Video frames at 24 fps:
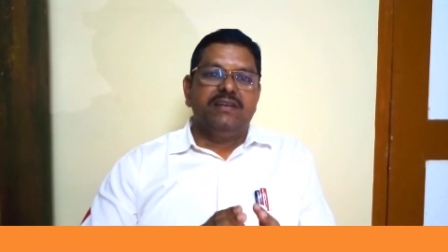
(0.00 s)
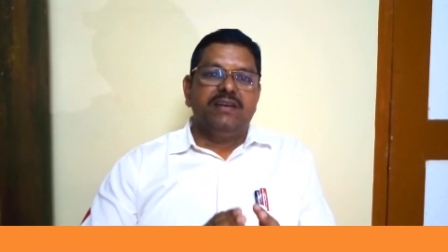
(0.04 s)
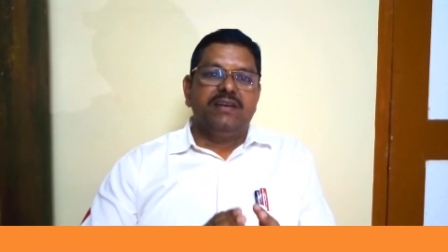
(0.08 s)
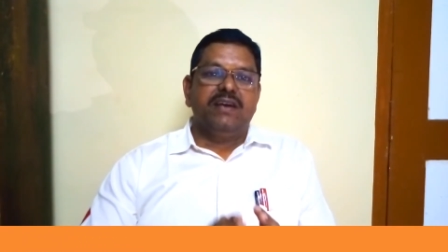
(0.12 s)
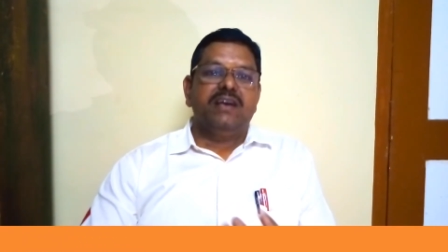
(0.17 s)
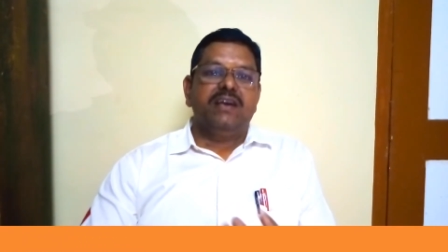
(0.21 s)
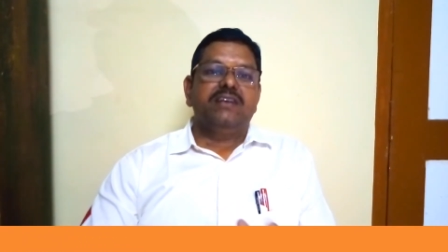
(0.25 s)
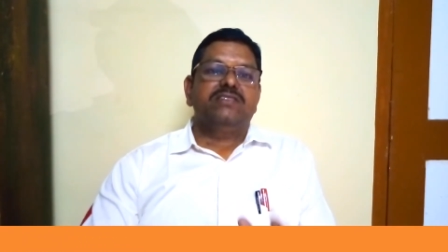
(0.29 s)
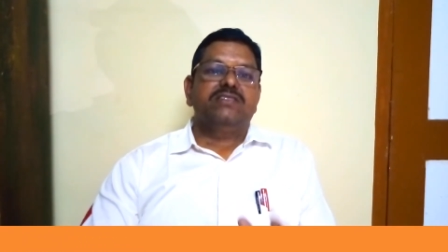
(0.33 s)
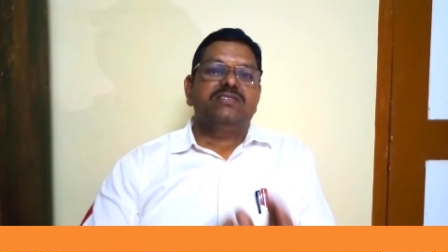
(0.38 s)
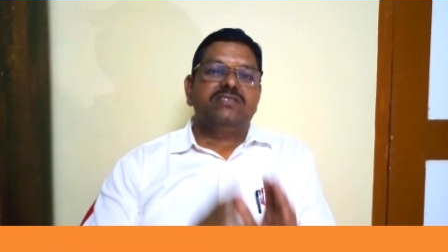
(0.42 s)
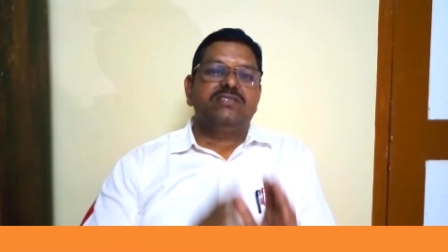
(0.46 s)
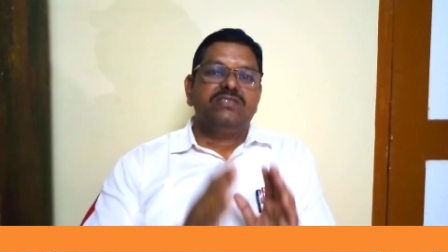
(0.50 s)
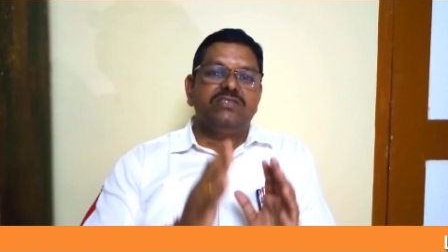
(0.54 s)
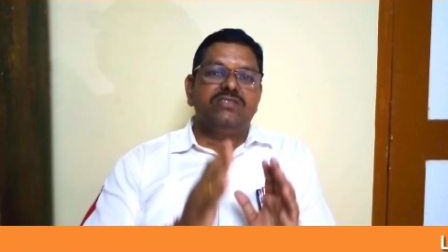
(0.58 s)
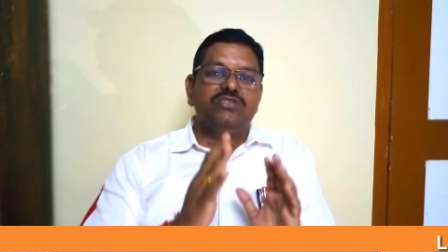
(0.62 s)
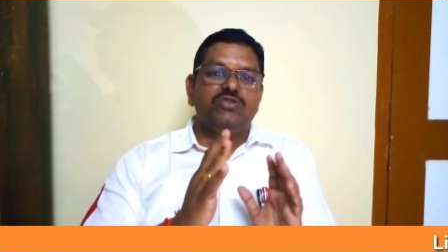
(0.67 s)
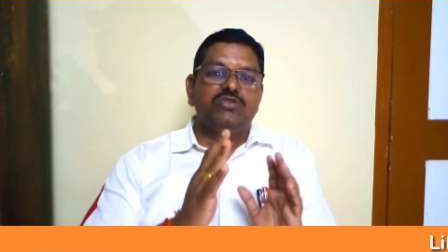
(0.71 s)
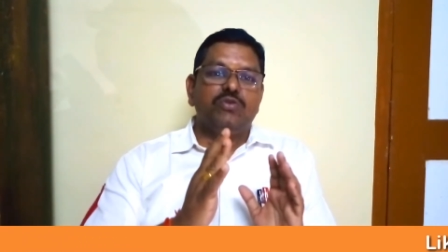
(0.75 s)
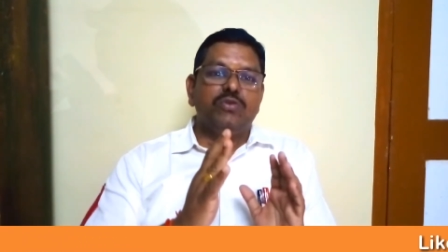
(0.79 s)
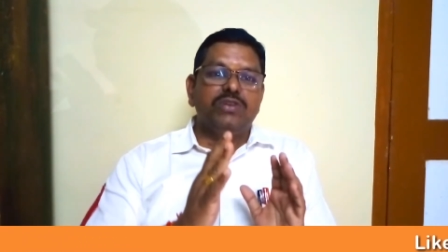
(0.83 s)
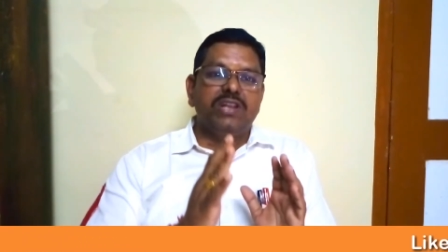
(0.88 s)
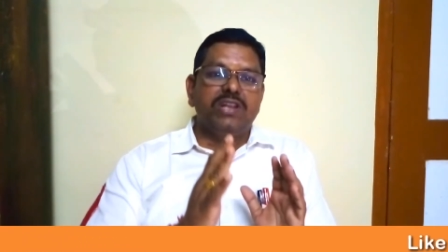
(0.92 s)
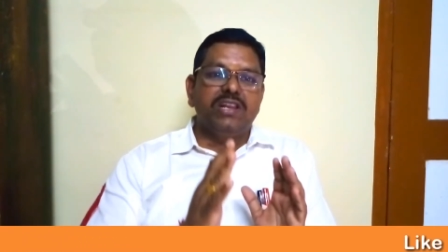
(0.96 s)
has
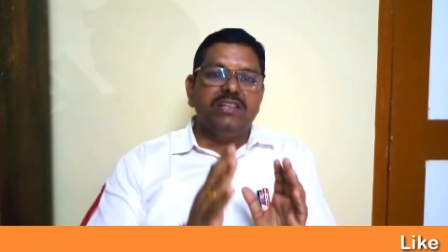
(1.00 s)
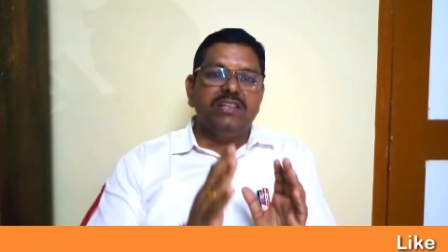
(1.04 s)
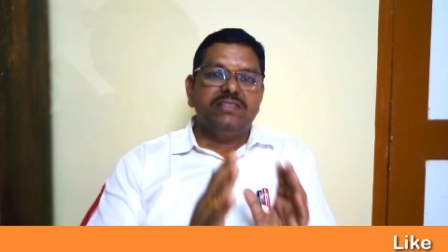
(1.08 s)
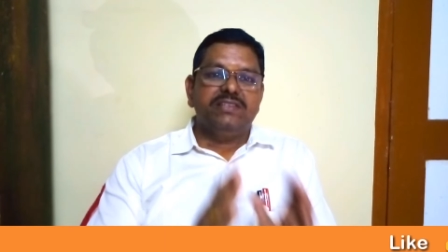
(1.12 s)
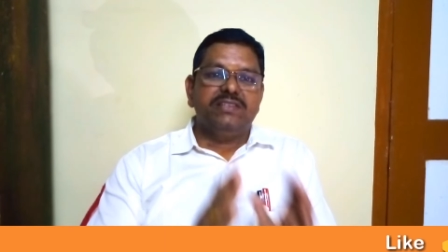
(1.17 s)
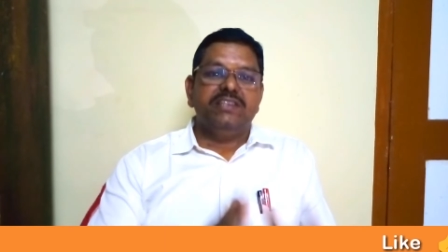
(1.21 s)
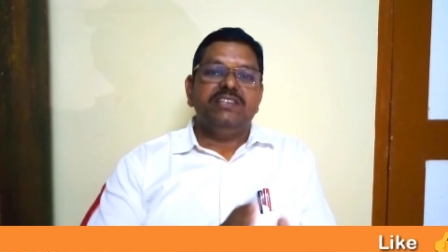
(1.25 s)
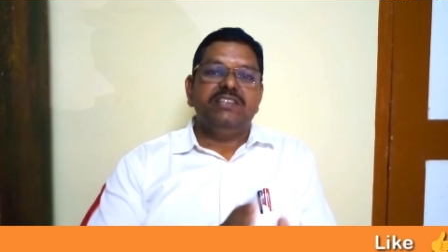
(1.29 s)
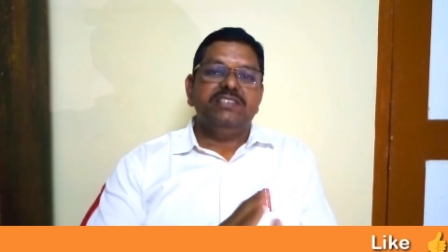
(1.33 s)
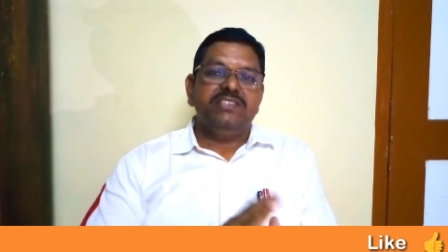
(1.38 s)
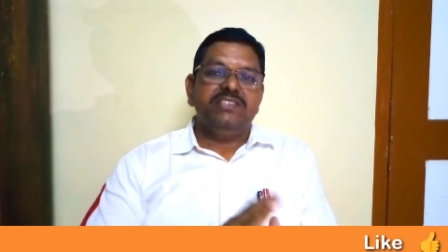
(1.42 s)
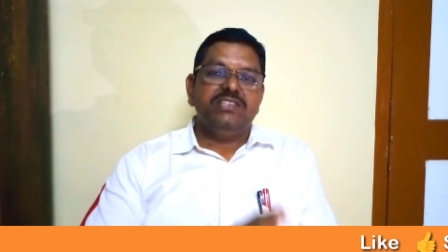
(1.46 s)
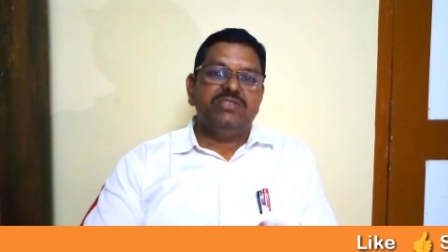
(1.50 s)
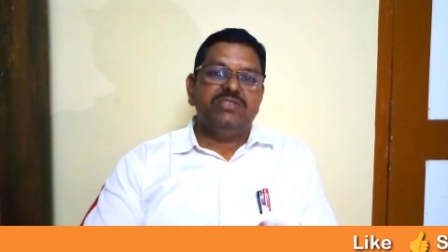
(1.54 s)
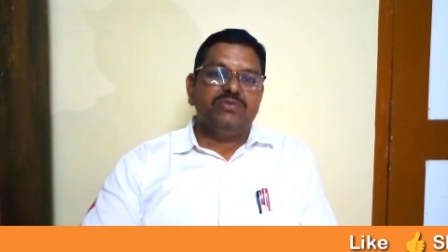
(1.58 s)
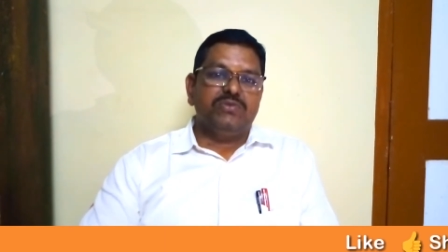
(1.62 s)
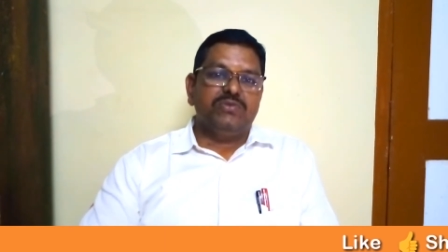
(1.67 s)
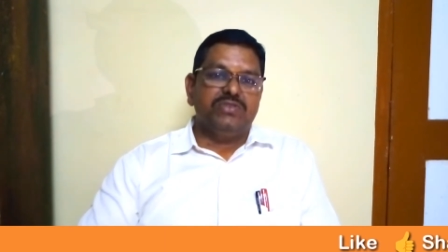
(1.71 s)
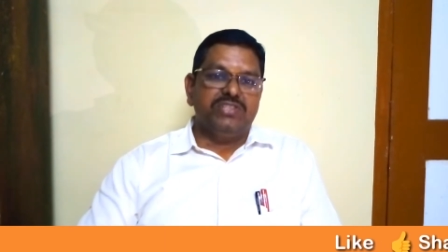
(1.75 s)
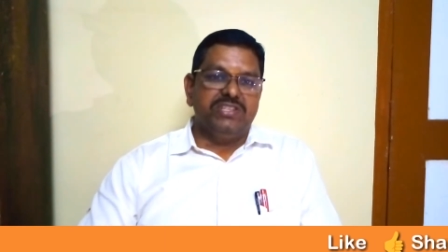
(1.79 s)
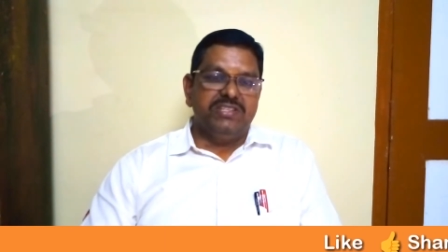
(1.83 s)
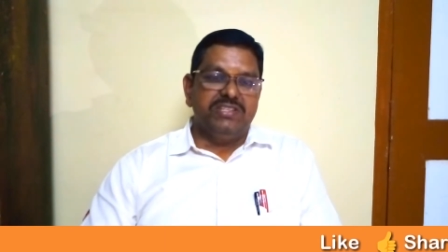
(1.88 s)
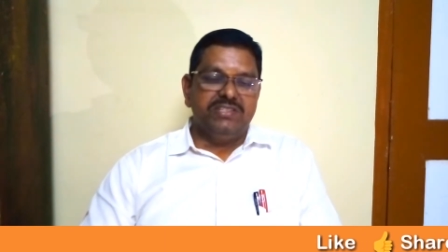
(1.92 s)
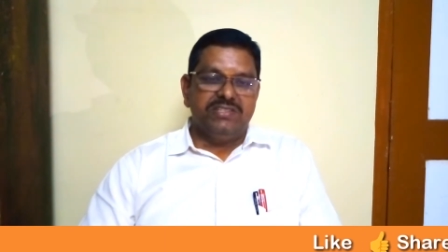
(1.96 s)
total 36
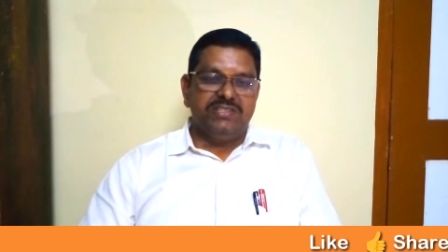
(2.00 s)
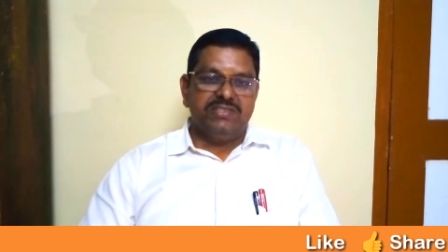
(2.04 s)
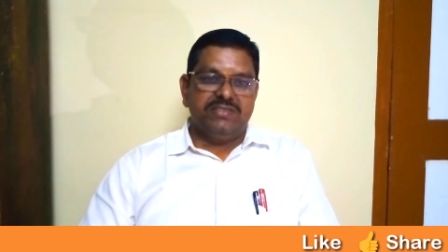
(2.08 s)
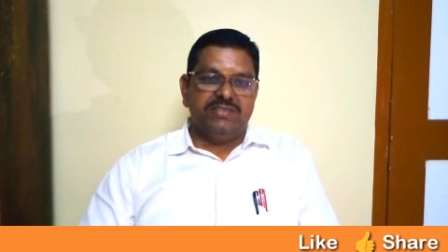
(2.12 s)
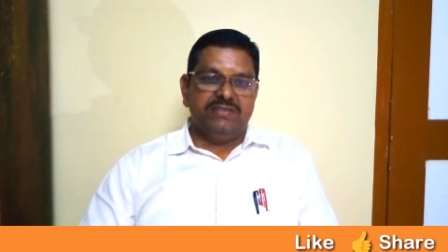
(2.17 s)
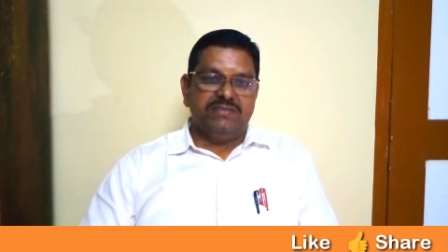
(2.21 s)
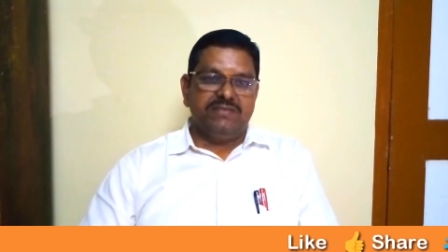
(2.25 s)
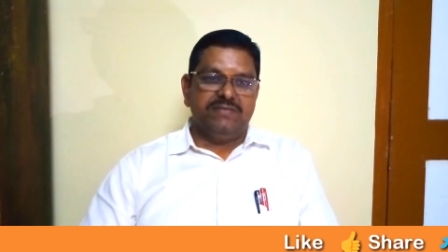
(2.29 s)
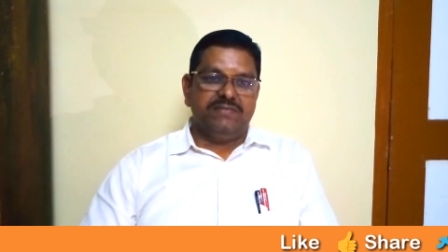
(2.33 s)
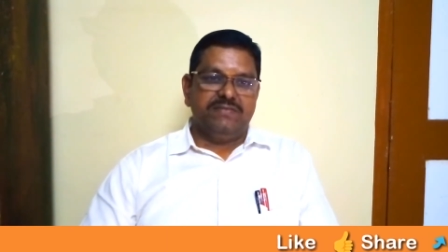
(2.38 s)
questions